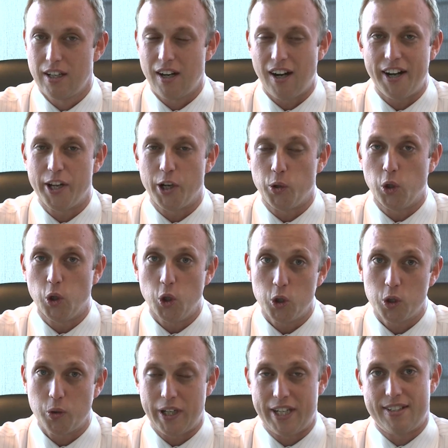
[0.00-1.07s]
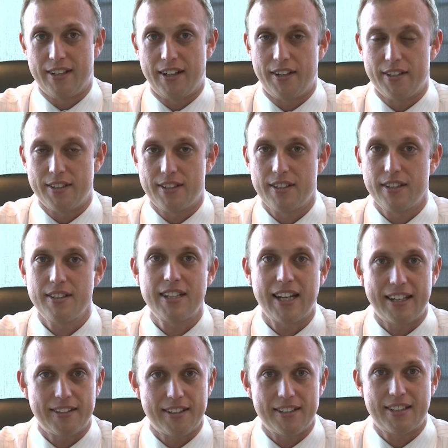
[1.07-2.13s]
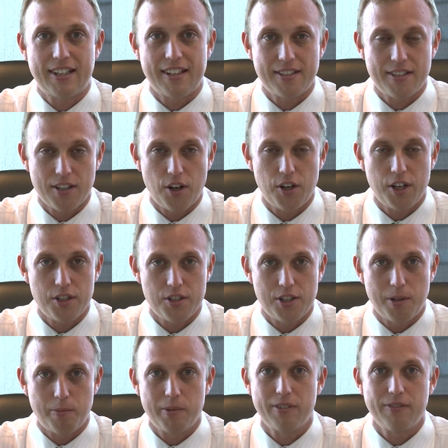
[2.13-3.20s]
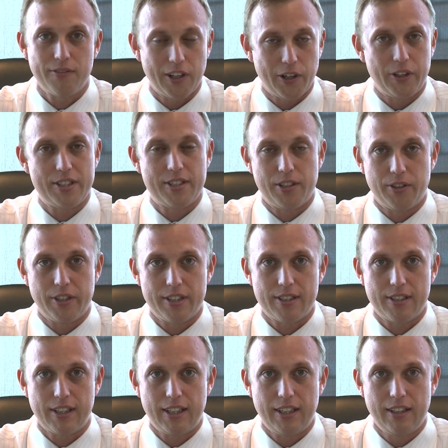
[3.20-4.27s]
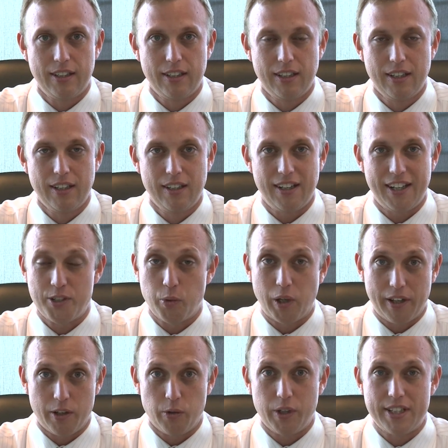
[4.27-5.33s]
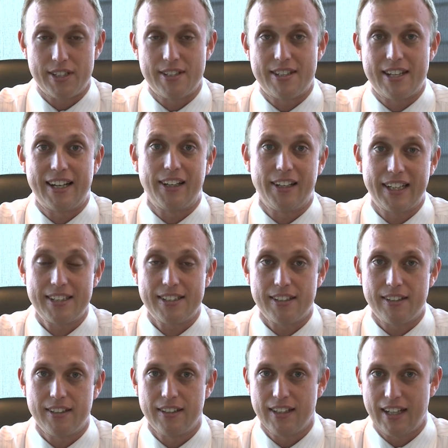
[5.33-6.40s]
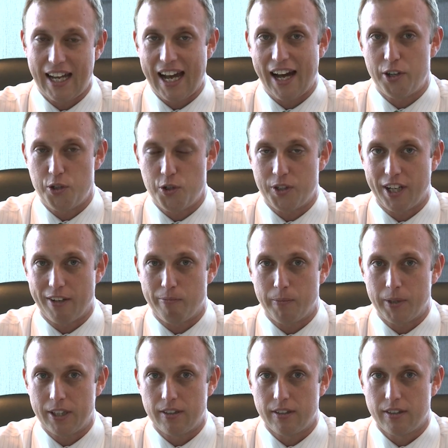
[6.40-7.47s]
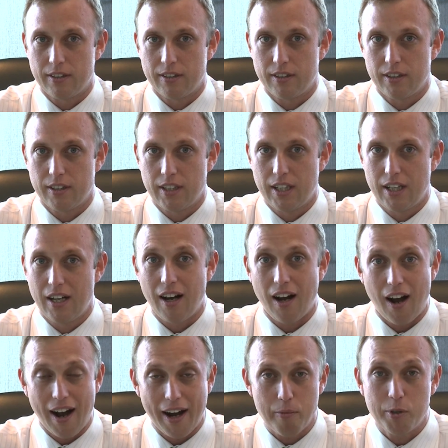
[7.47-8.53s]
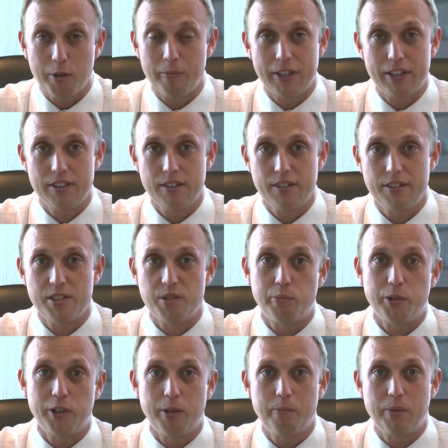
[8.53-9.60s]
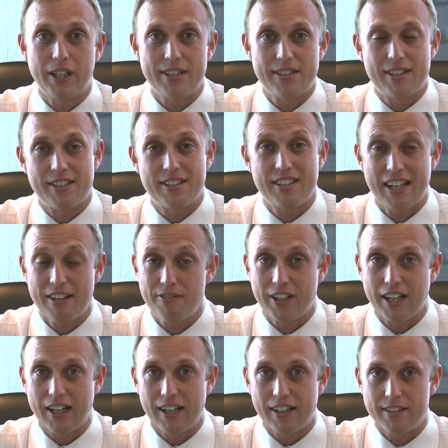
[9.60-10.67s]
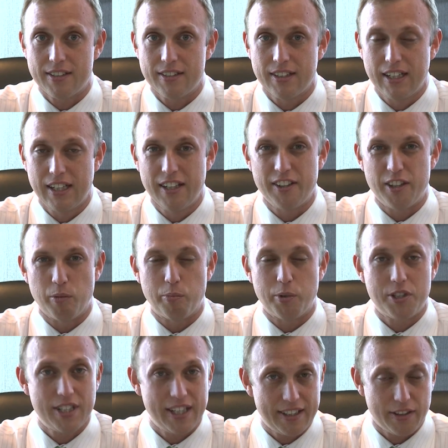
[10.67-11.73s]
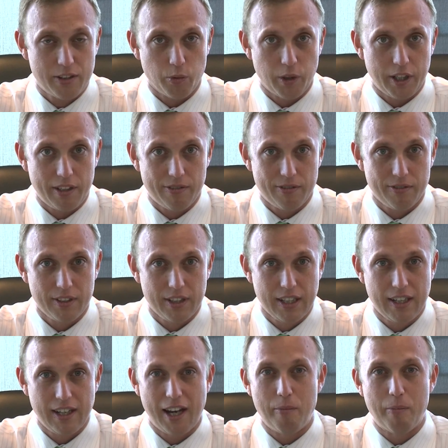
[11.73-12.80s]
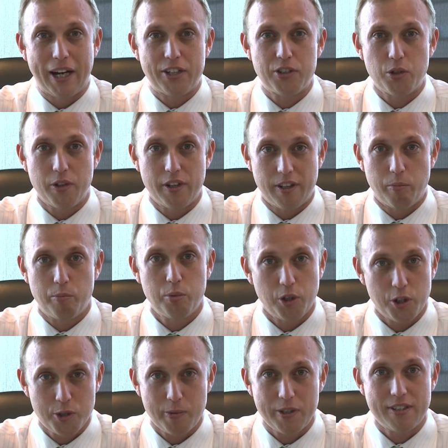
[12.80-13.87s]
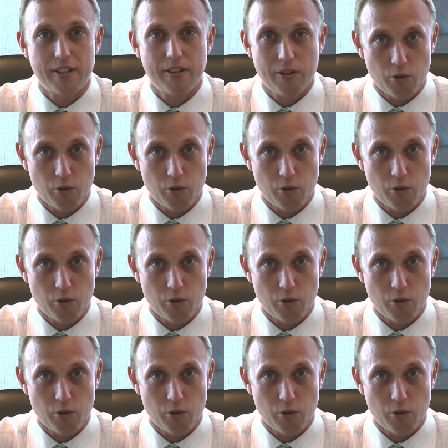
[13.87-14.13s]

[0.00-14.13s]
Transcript: I know all Queenslanders take this custodianship very seriously. It's one of the reasons they elected our new government. I am committed to put in place the safeguards that protect the reef and make sure that it prospers and